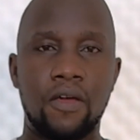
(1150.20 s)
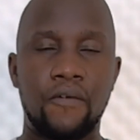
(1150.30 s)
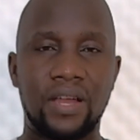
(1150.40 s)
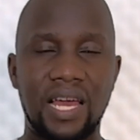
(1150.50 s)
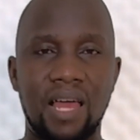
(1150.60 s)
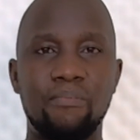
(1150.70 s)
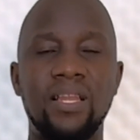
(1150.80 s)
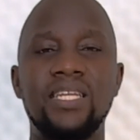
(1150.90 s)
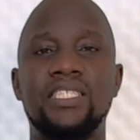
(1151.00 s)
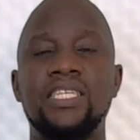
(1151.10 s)

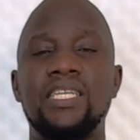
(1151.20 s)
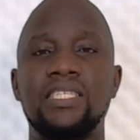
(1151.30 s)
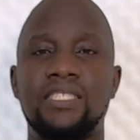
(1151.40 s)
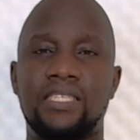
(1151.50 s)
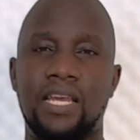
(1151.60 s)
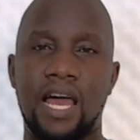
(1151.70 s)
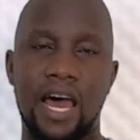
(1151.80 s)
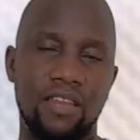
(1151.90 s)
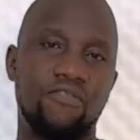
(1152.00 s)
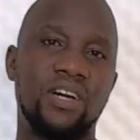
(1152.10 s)
reliability
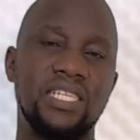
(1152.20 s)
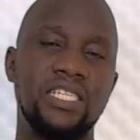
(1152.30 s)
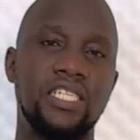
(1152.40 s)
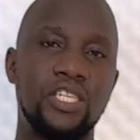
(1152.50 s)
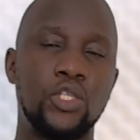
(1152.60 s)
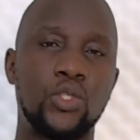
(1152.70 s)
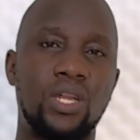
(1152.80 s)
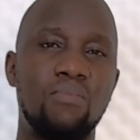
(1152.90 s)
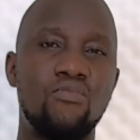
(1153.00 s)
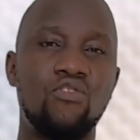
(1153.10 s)
and validity
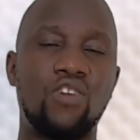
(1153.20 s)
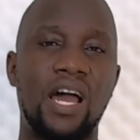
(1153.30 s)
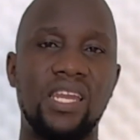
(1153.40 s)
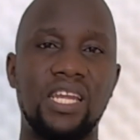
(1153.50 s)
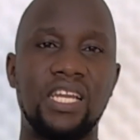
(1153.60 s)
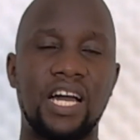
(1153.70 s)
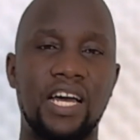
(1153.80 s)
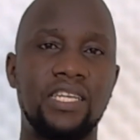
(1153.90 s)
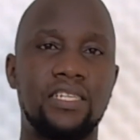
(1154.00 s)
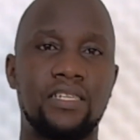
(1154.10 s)
usually move hand in
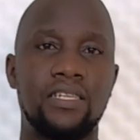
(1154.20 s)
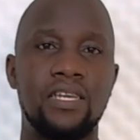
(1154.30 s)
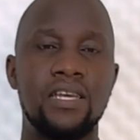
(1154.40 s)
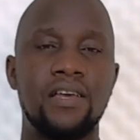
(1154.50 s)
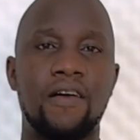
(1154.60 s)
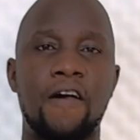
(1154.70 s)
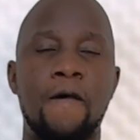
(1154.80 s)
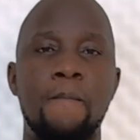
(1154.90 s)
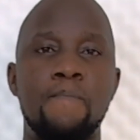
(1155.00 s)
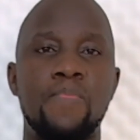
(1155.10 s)
hand.
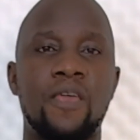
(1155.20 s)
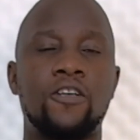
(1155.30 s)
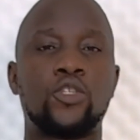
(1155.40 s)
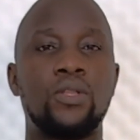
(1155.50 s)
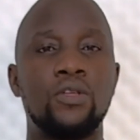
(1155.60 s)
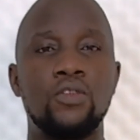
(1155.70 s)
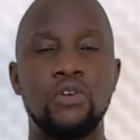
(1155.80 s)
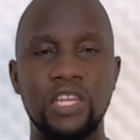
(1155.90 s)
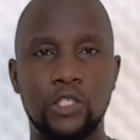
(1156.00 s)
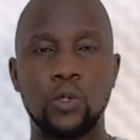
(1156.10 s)
So
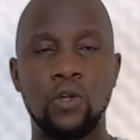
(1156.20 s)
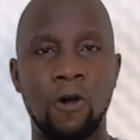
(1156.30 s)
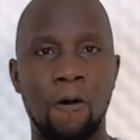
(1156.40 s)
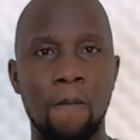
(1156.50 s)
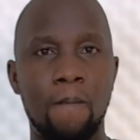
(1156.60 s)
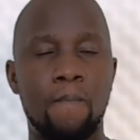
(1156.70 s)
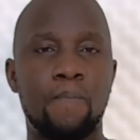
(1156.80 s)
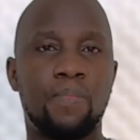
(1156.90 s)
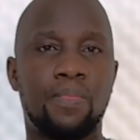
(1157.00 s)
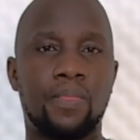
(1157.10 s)
you need to know,
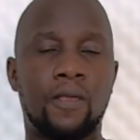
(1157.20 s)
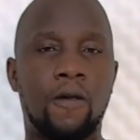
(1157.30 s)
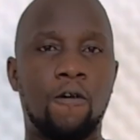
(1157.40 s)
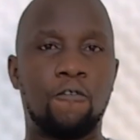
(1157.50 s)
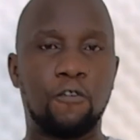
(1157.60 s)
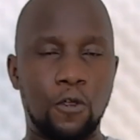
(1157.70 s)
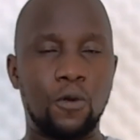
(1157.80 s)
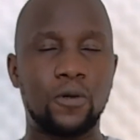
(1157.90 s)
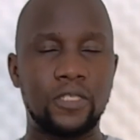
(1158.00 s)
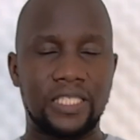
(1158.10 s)
for
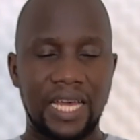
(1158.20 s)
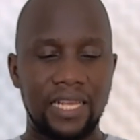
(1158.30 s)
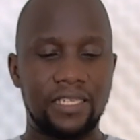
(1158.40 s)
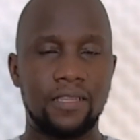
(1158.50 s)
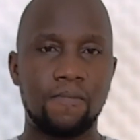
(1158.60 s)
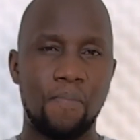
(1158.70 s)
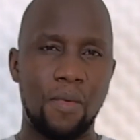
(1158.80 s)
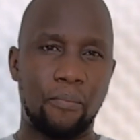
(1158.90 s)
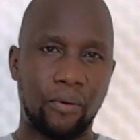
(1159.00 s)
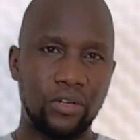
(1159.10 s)
your research
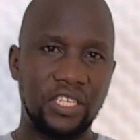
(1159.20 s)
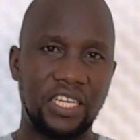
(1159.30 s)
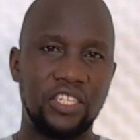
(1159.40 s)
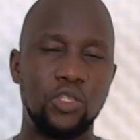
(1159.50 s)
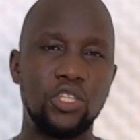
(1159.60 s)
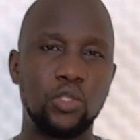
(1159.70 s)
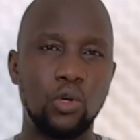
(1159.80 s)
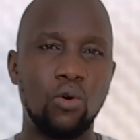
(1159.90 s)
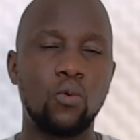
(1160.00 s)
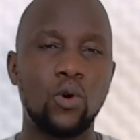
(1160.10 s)
project, you need to
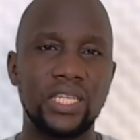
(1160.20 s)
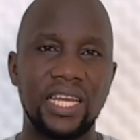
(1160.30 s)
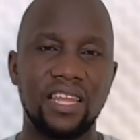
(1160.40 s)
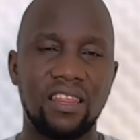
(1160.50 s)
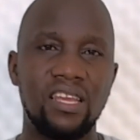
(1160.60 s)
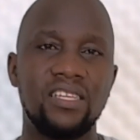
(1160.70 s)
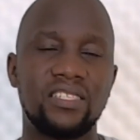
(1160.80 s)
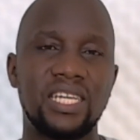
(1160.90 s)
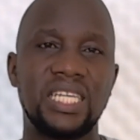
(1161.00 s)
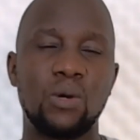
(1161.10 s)
know what are the
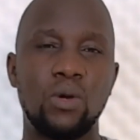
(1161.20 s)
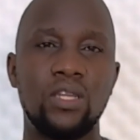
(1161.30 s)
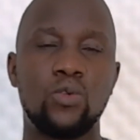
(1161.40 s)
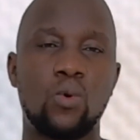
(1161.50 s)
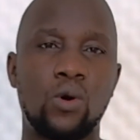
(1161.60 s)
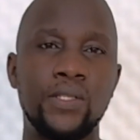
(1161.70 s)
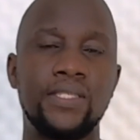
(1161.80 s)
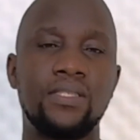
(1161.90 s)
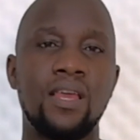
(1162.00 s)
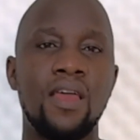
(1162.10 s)
things that are going to
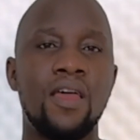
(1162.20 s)
cause